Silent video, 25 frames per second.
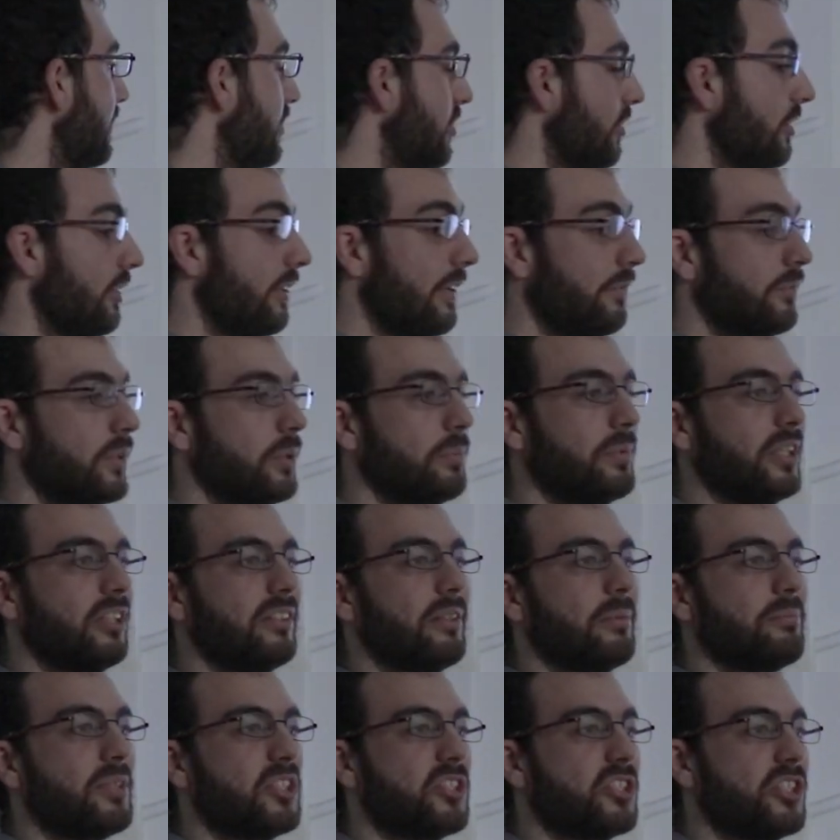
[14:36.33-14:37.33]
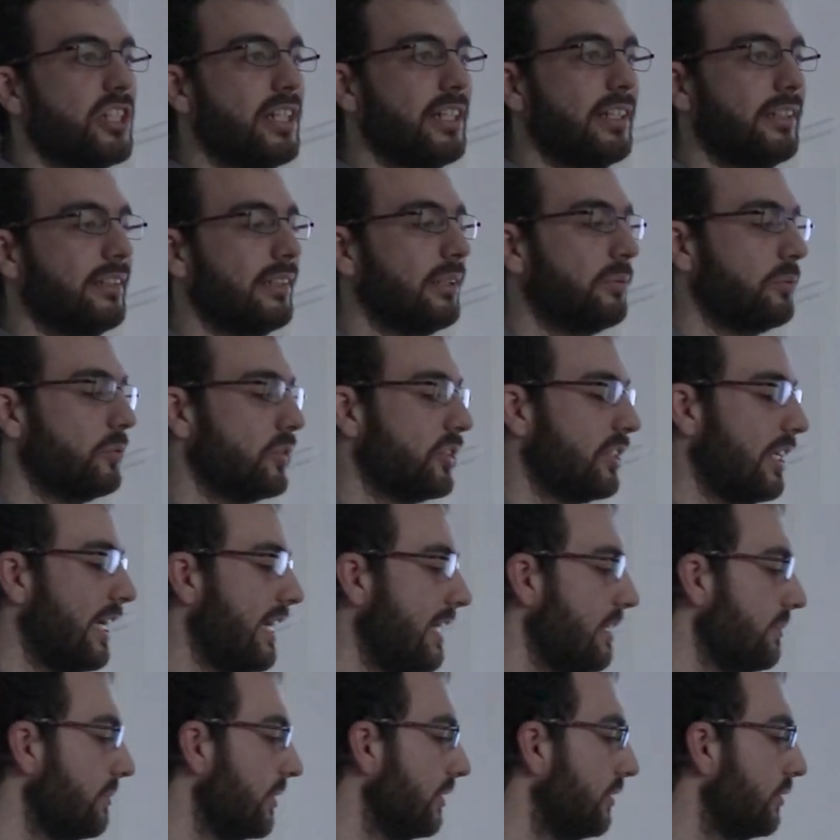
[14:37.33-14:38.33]
so if you build a machine that was
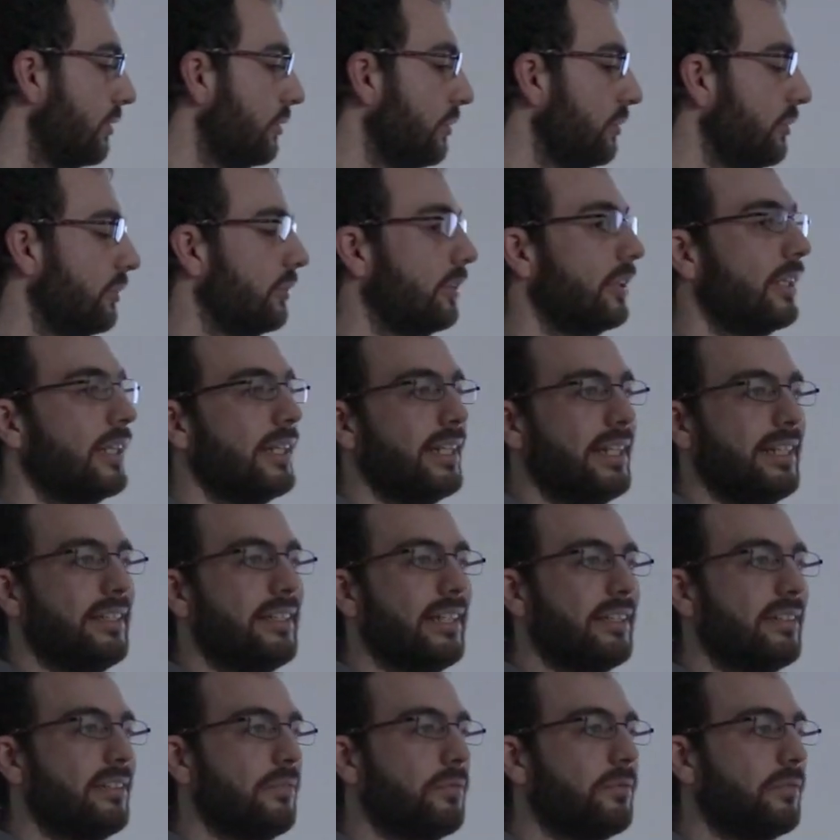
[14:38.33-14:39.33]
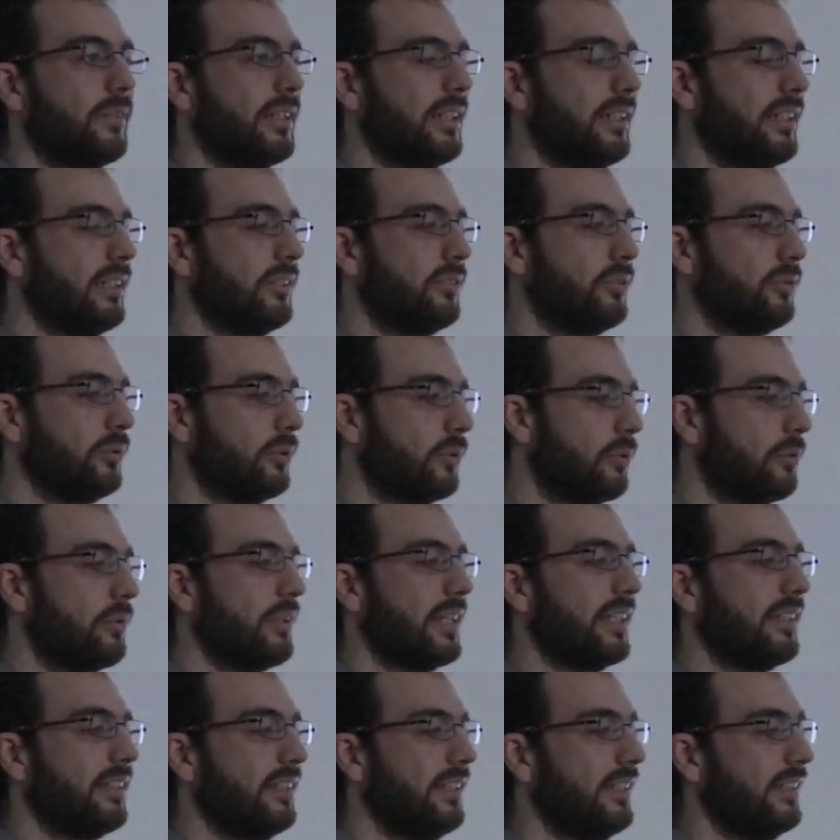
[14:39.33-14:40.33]
able to to
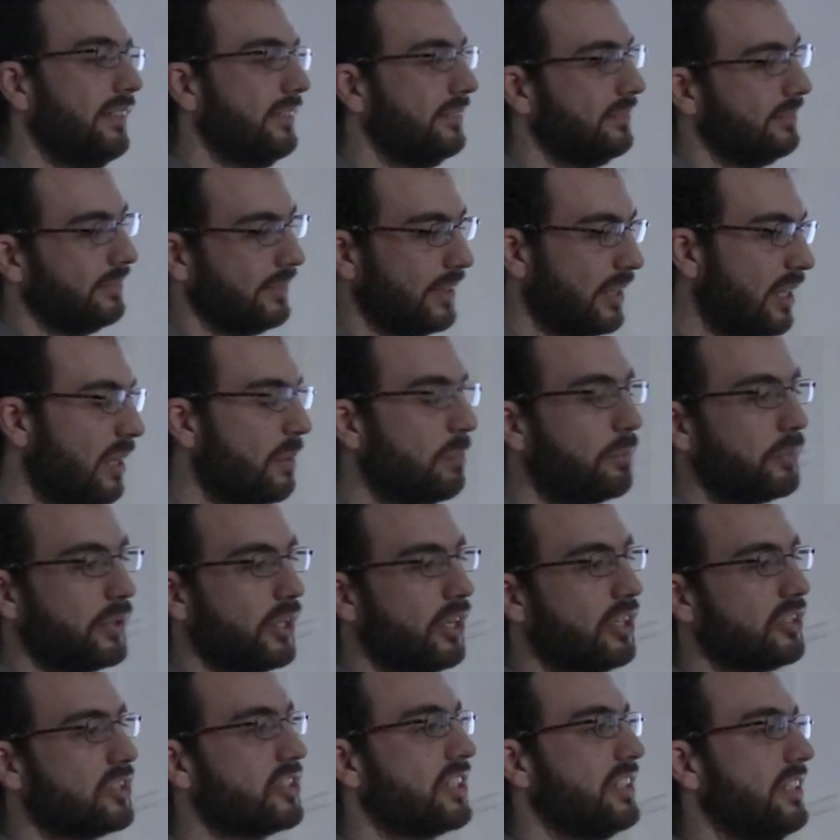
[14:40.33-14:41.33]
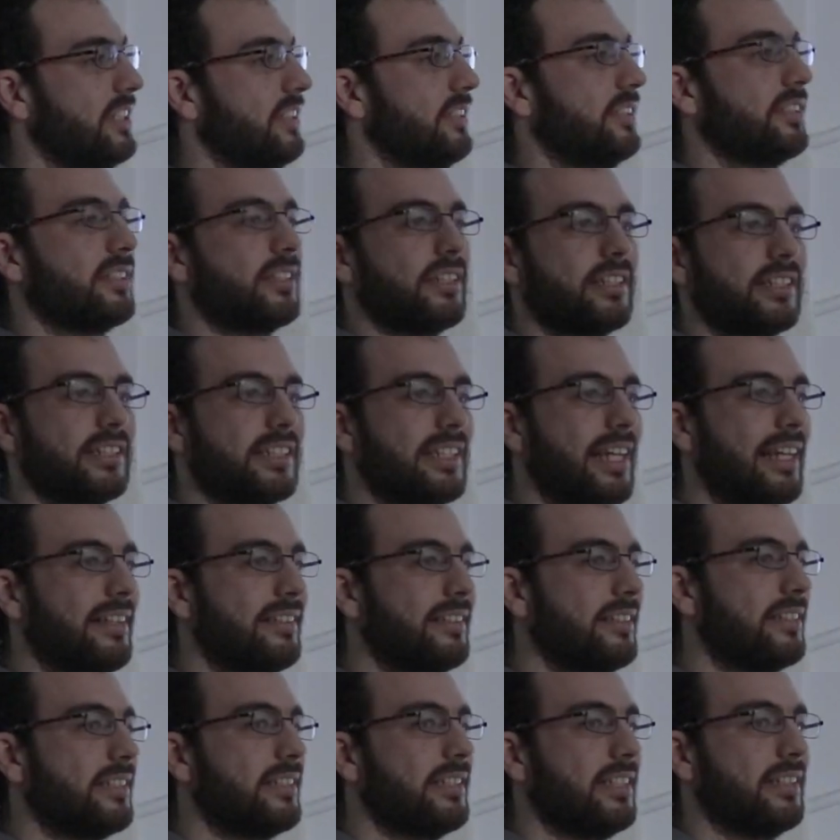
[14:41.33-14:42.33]
correctly process
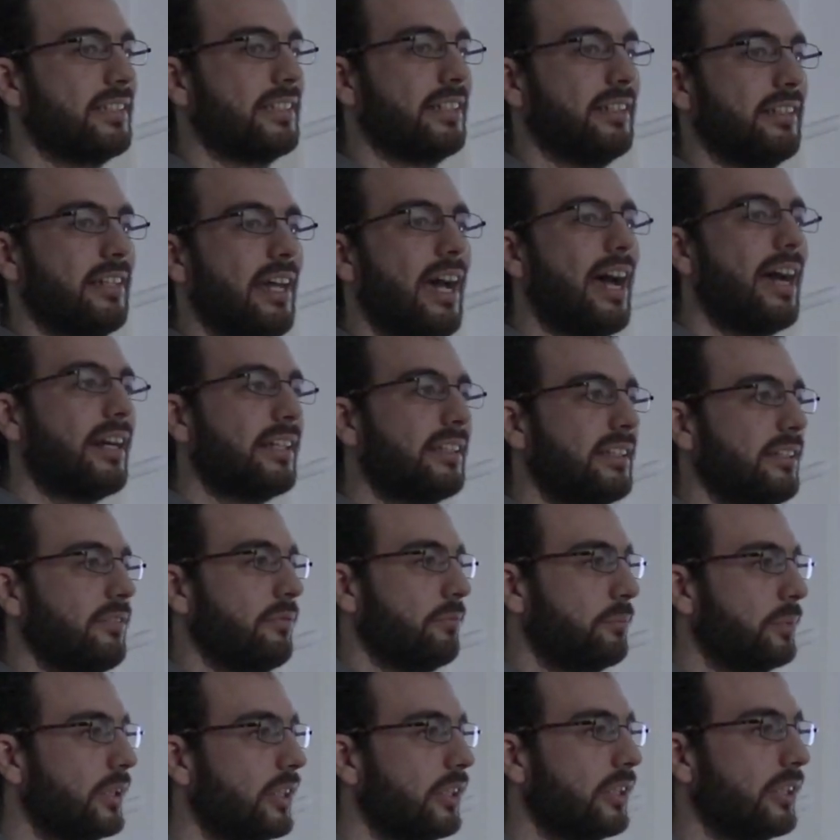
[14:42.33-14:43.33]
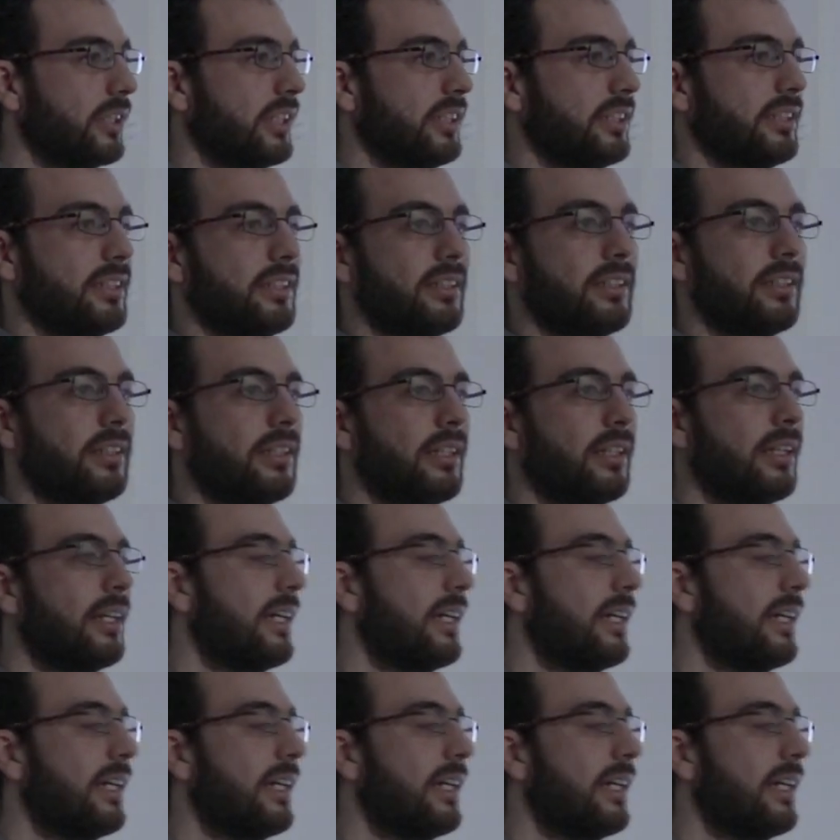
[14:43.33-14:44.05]
sentences in active voice,